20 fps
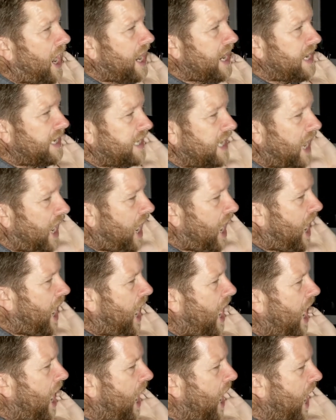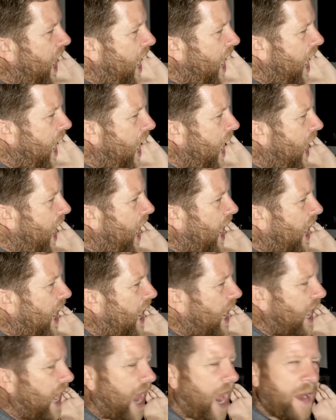he's uh,
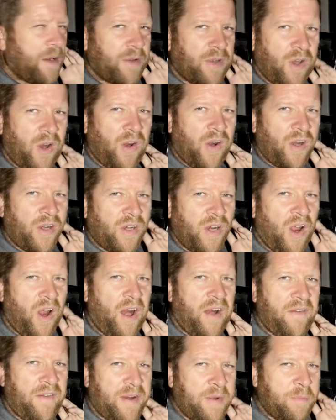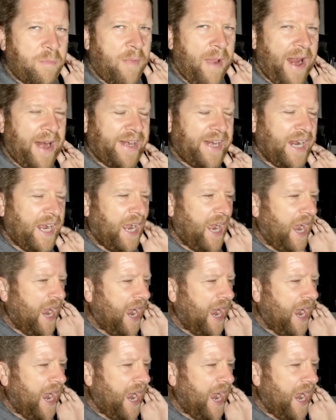collapsed on the side of his bed